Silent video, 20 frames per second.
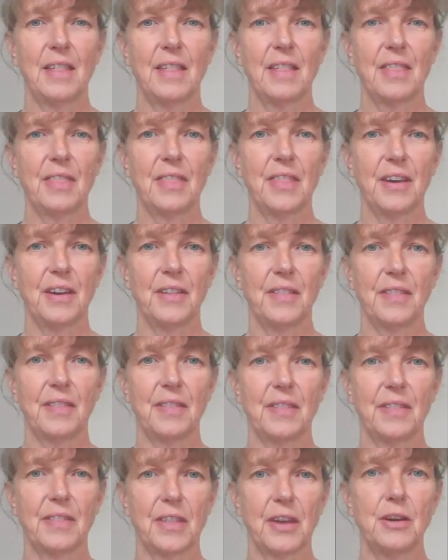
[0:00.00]
that
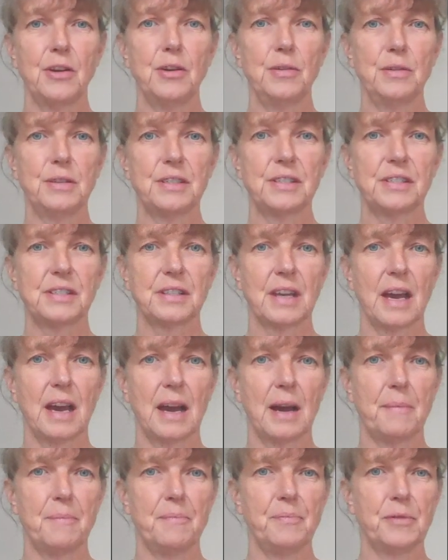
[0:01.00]
those
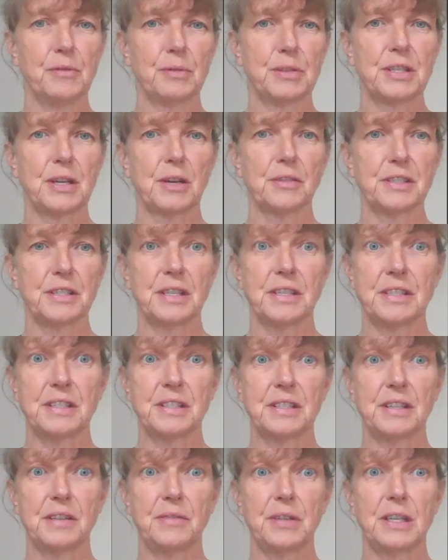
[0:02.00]
results,
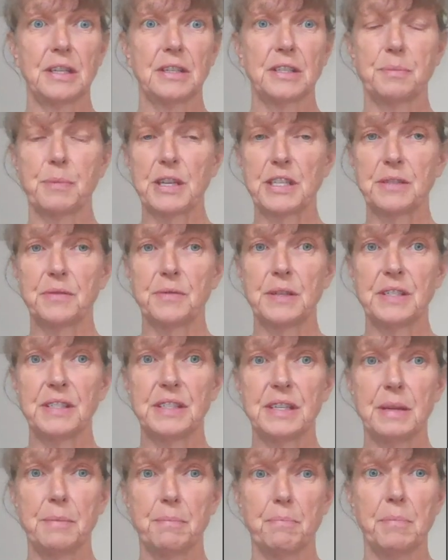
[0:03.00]
sensitivity and
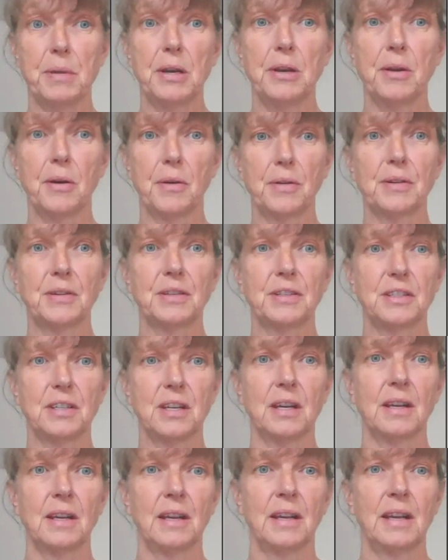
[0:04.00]
specificity, belong
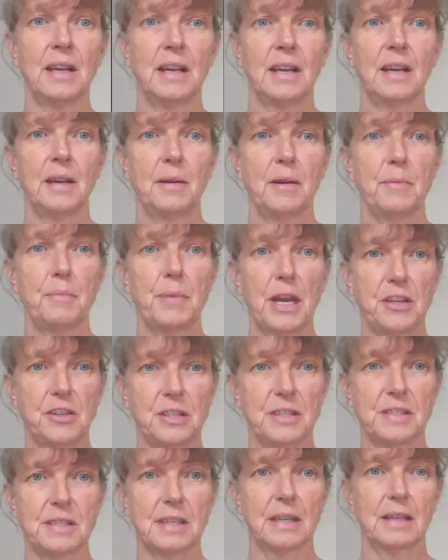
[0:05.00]
to
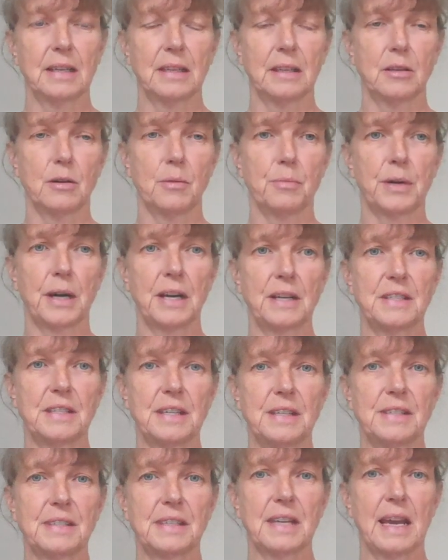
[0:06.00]
patients in clinical
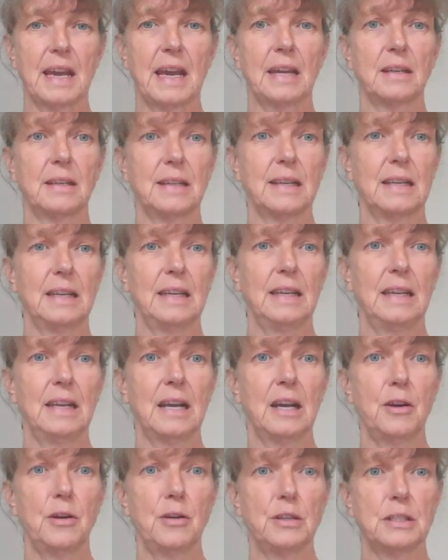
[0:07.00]
practice. And
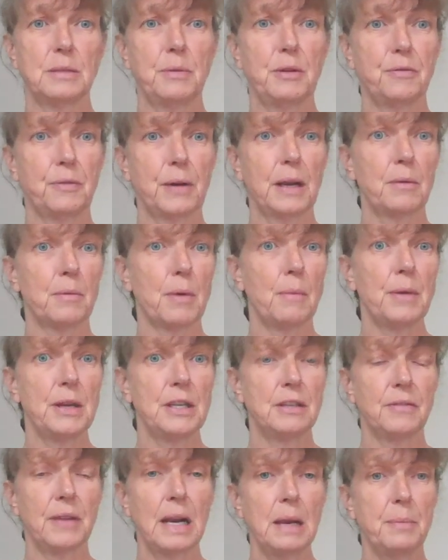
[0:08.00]
to be frank, when we're
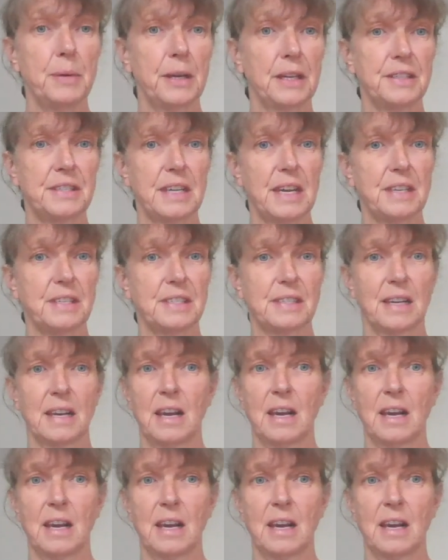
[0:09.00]
developing a test,